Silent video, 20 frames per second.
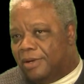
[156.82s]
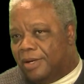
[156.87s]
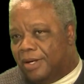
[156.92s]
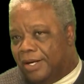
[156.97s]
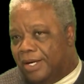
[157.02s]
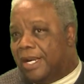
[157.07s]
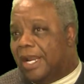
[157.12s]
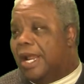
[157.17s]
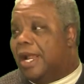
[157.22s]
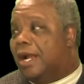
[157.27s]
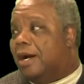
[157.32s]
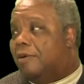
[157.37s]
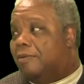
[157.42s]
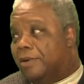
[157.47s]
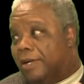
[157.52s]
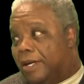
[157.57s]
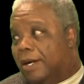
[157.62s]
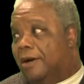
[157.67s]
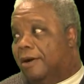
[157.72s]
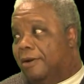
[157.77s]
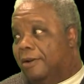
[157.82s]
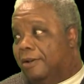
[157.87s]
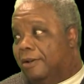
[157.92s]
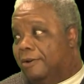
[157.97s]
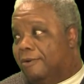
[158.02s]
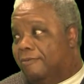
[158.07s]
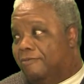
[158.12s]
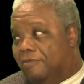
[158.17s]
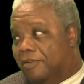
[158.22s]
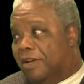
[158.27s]
Now we call it
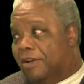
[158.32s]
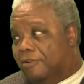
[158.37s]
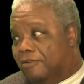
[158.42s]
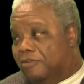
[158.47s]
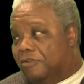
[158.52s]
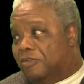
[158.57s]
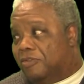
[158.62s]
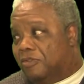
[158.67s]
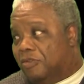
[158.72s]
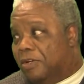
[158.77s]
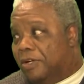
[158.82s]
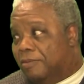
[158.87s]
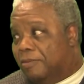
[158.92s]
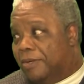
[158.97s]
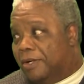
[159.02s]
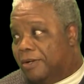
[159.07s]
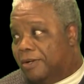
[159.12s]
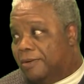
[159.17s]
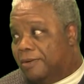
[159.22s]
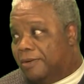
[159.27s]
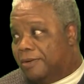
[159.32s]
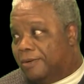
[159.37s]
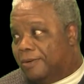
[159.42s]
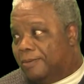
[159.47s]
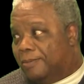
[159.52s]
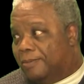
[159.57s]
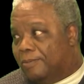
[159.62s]
Veterans Treatment Court.